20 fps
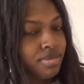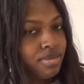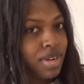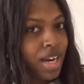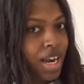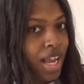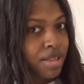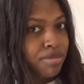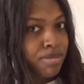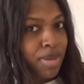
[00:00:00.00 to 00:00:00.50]

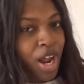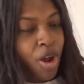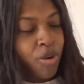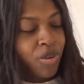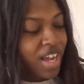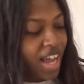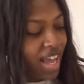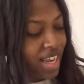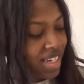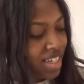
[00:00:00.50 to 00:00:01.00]
light brown
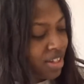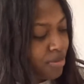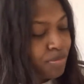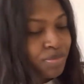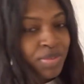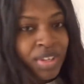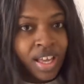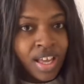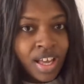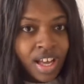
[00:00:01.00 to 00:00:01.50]
color.
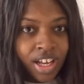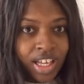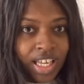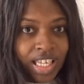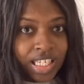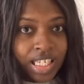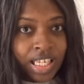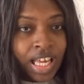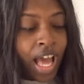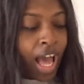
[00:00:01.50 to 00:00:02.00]
Okay,